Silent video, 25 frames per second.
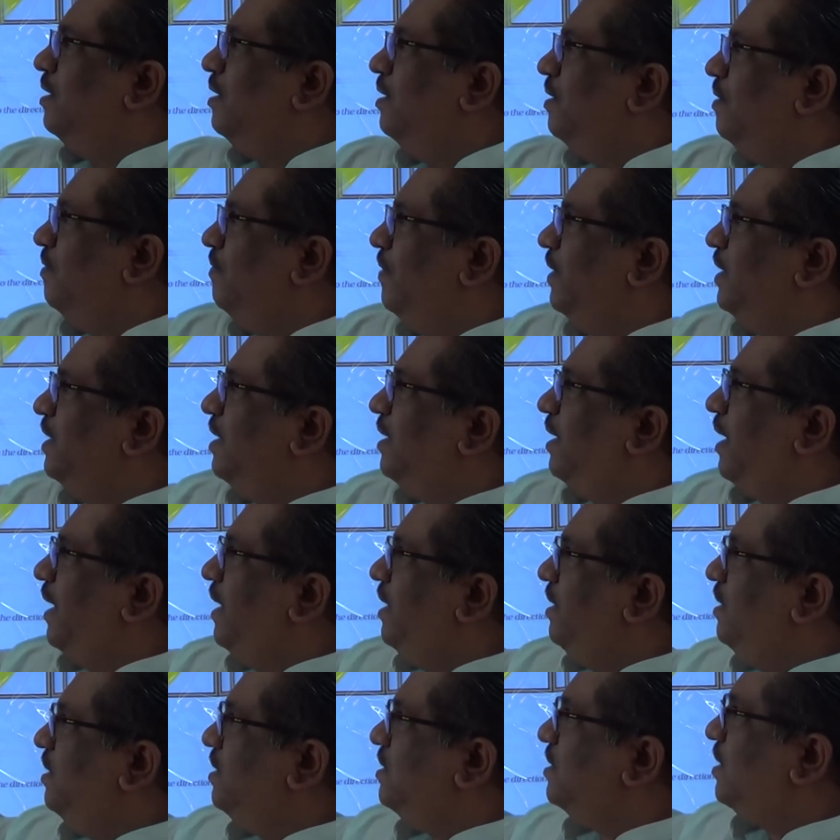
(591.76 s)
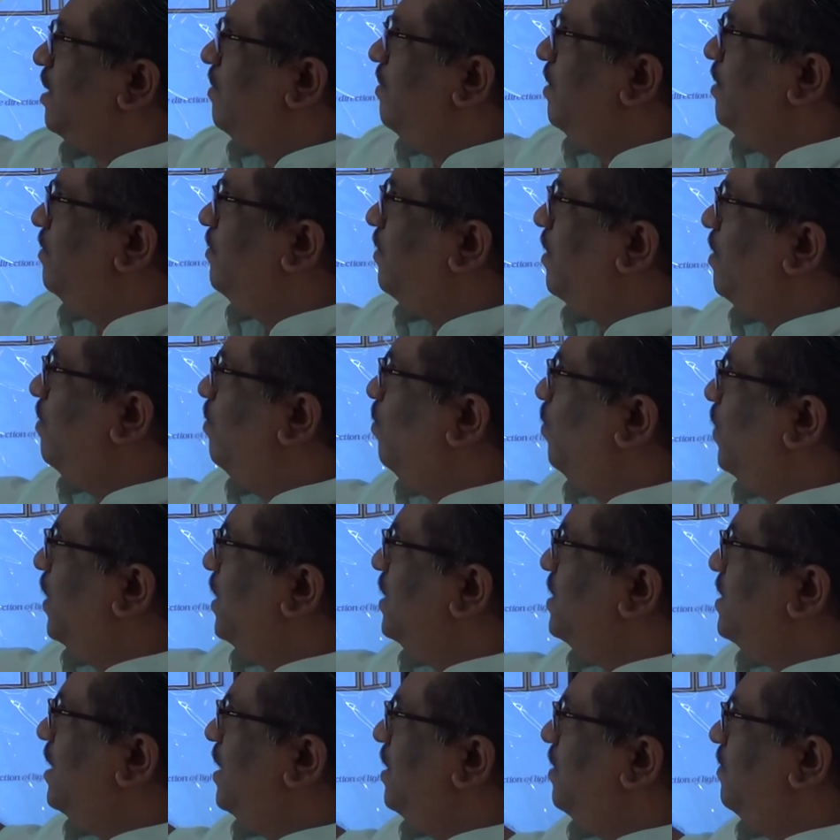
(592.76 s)
When the light is coming from one
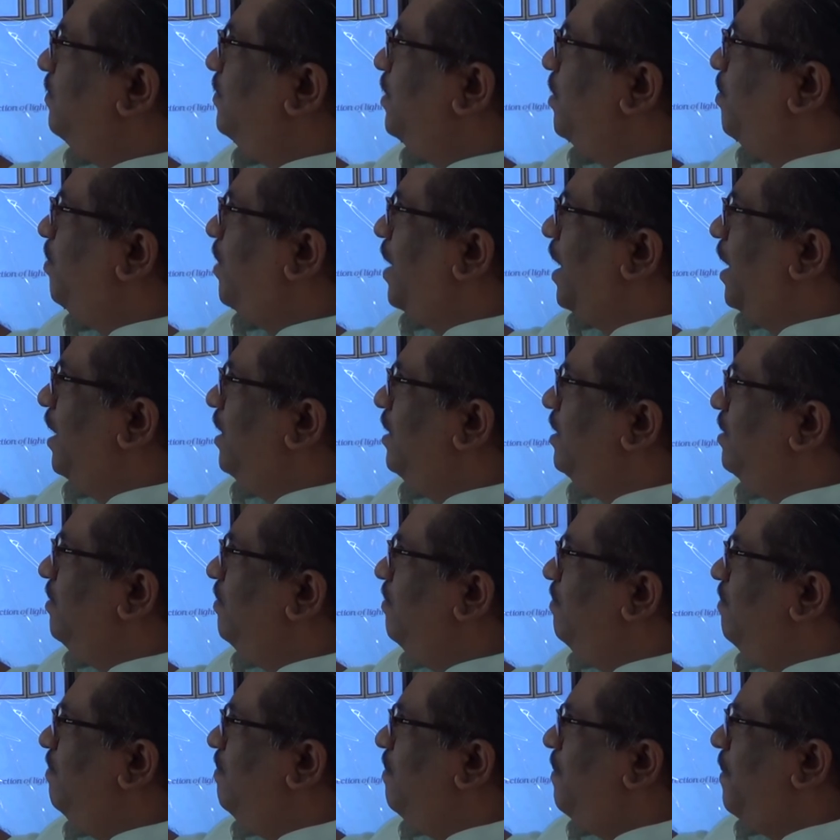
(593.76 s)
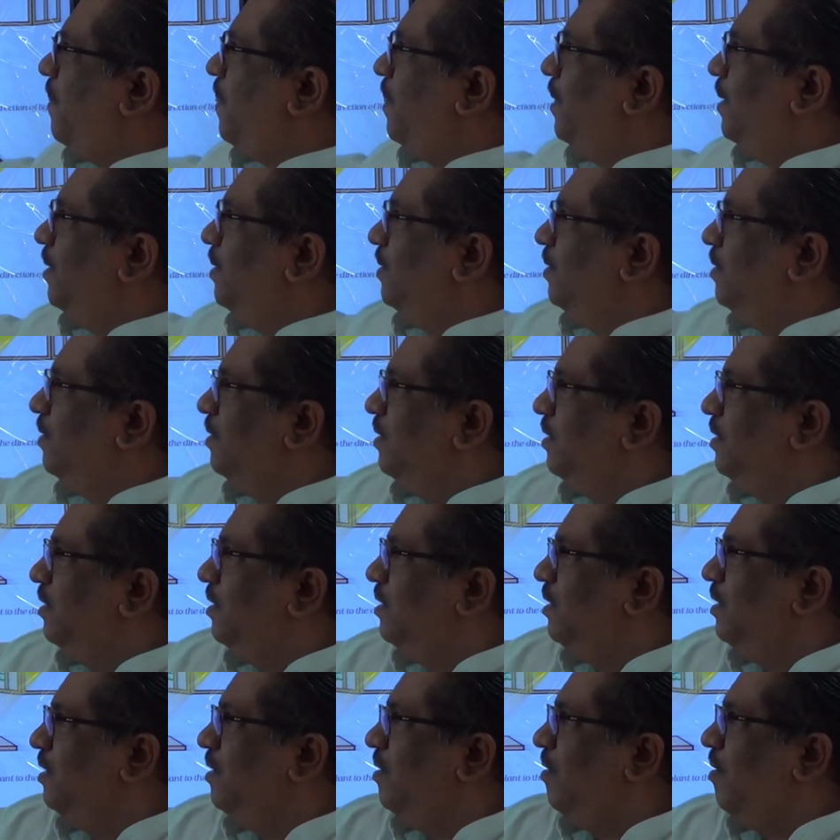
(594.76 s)
side of the plant,
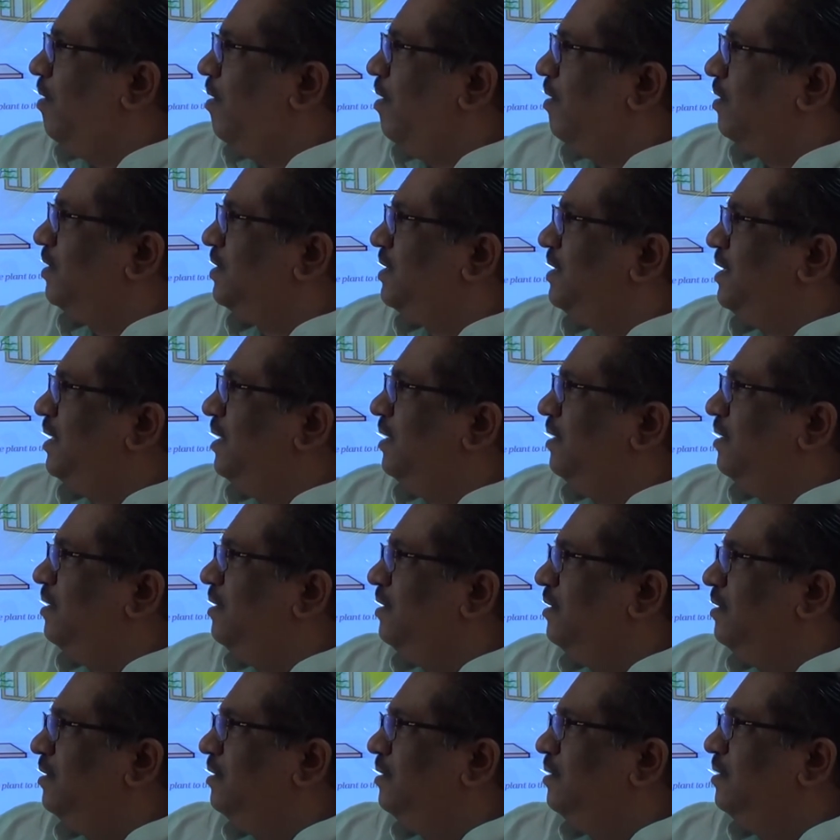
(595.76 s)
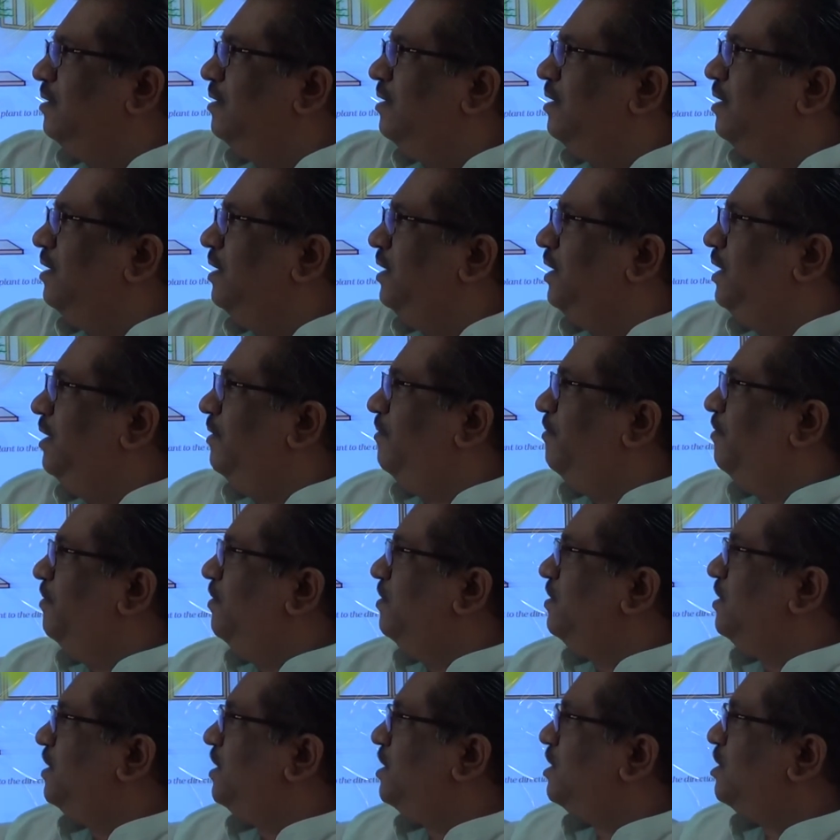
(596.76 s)
auxin
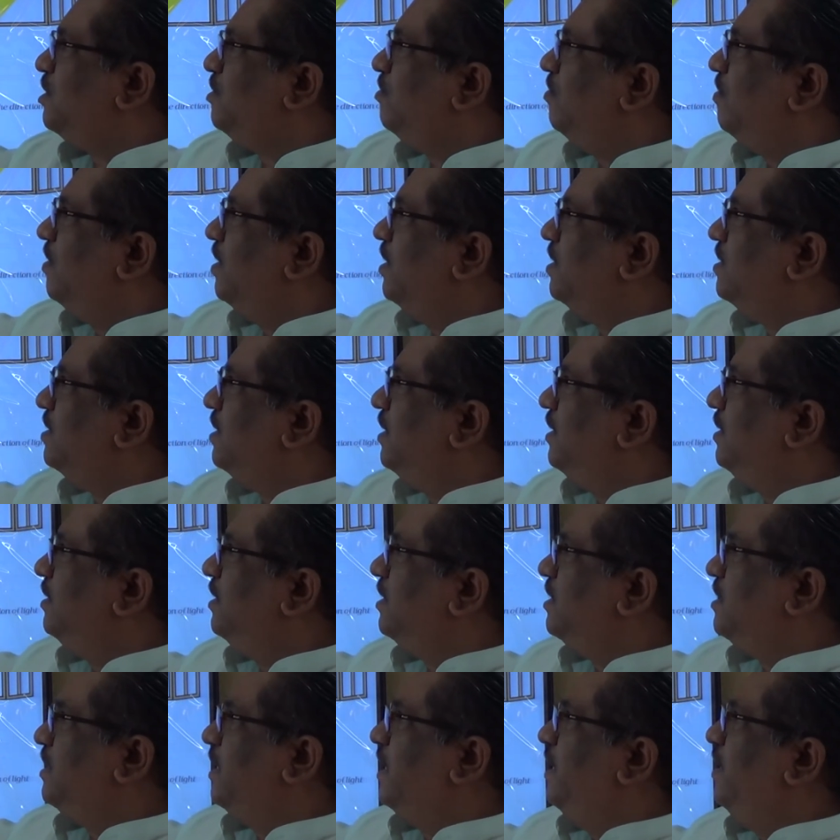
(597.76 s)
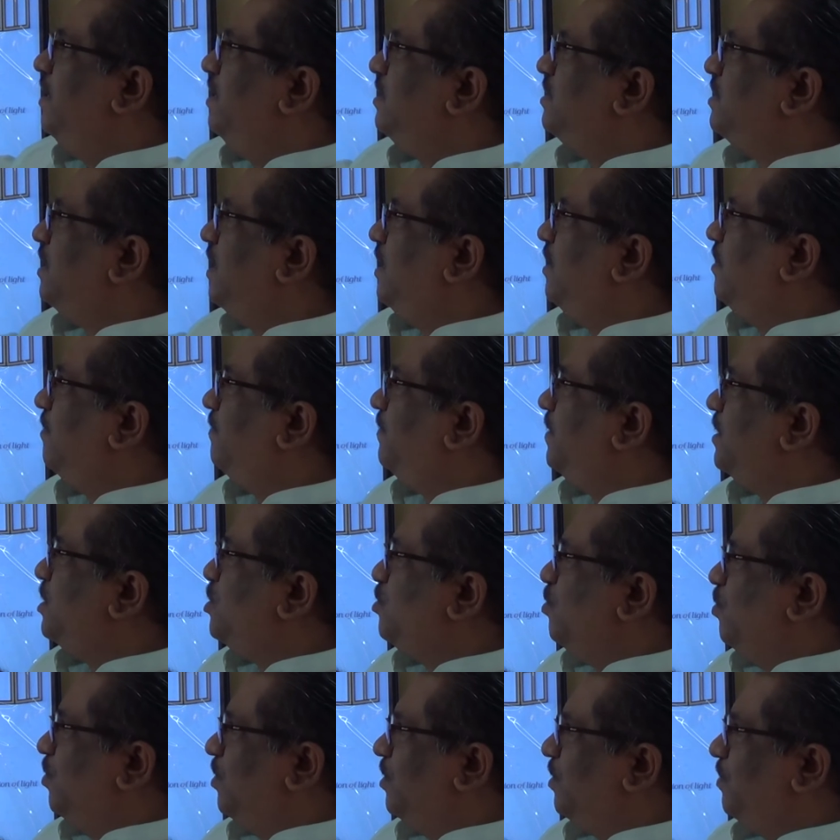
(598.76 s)
diffuses towards the shady side of the
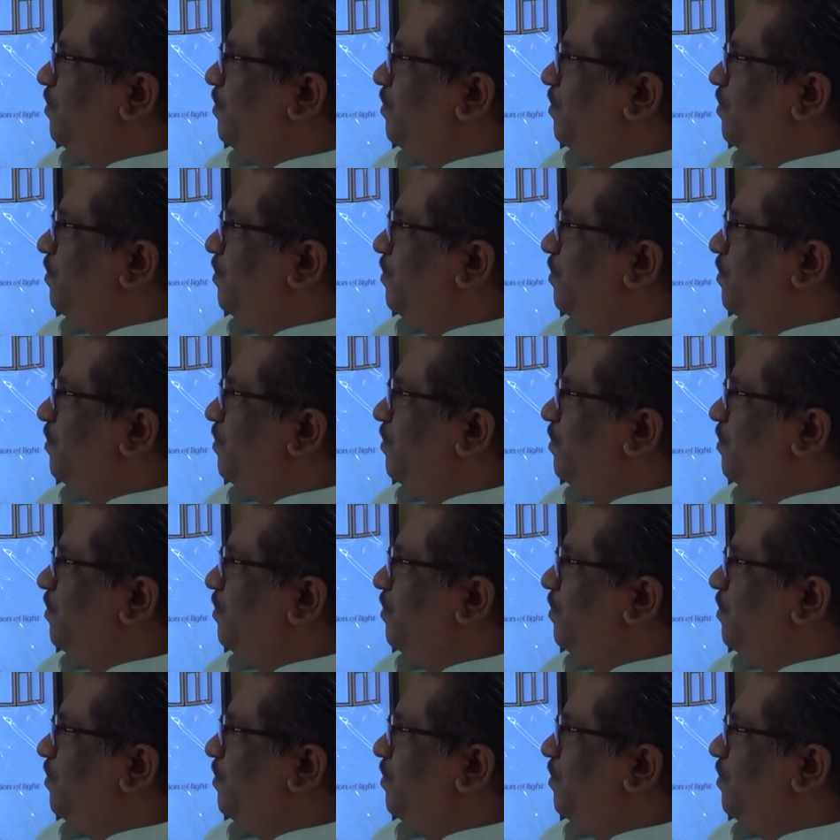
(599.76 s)
shoot.